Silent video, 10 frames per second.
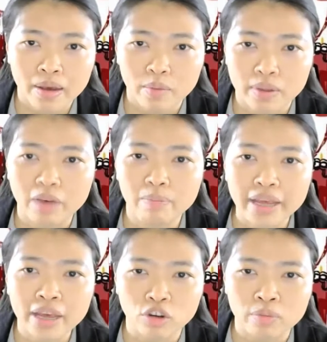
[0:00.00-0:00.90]
without
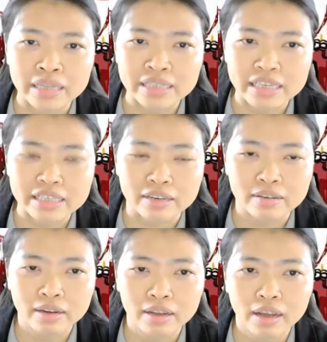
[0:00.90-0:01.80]
paying compensation.
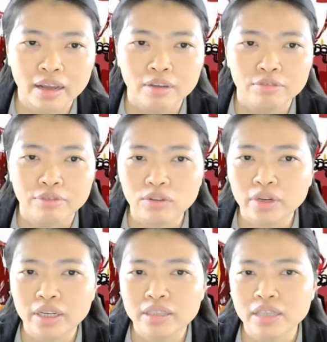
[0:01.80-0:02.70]

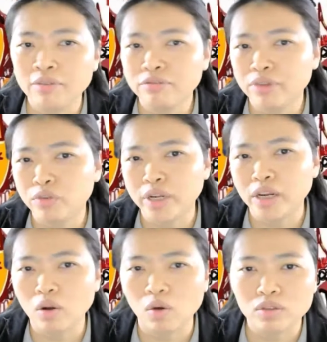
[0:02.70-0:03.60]
Some
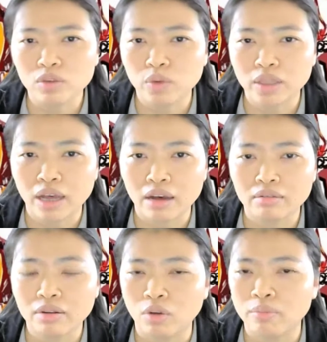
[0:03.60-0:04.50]
factories close
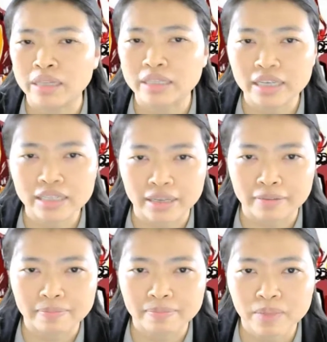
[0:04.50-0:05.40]
without
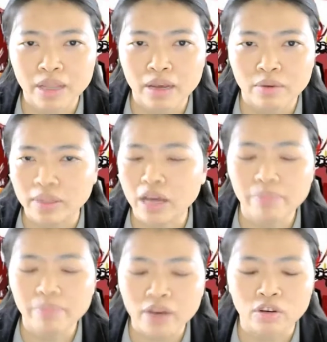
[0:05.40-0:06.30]
compensation, without
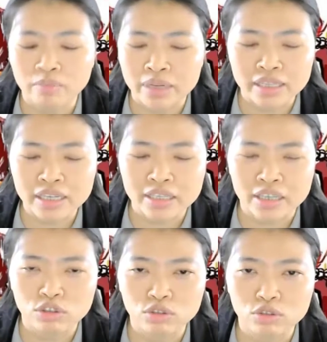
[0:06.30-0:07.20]
paying
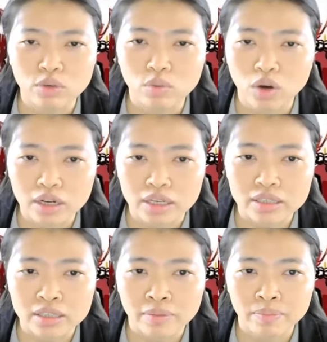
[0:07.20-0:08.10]
compensation to the
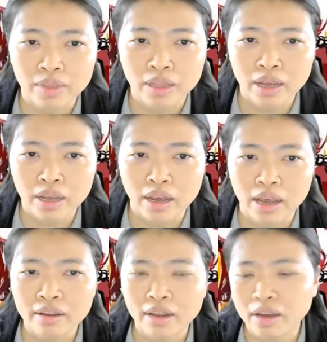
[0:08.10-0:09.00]
workers.
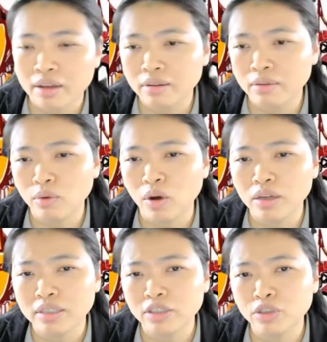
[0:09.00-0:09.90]
And then
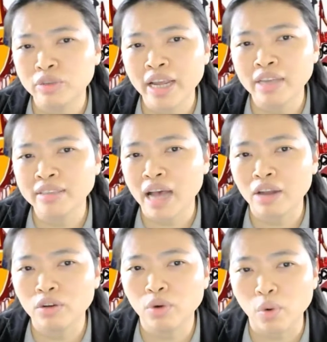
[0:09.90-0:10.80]
unions
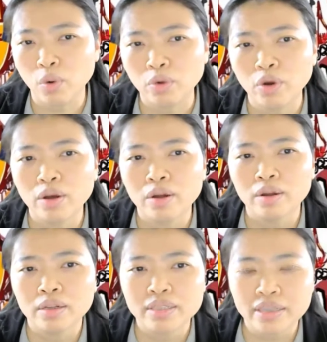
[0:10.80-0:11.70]
are told,
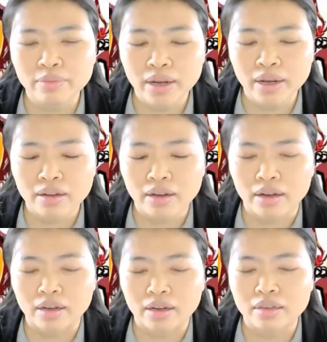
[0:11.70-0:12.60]

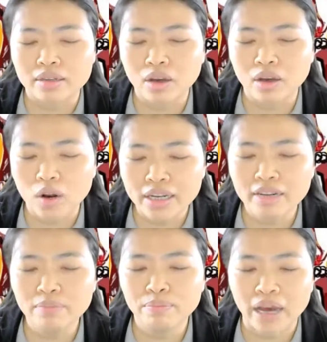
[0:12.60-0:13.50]

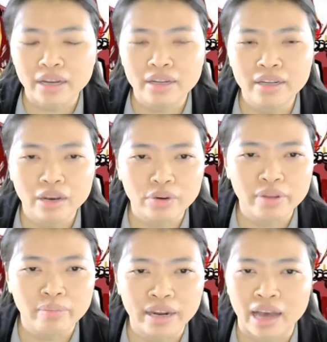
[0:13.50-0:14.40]
collective bargaining
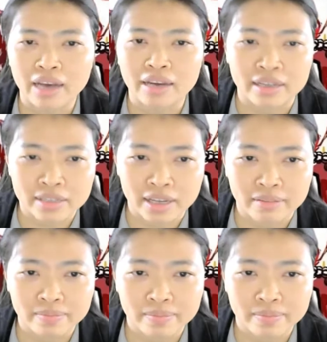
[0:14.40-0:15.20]
agreement are cancelled.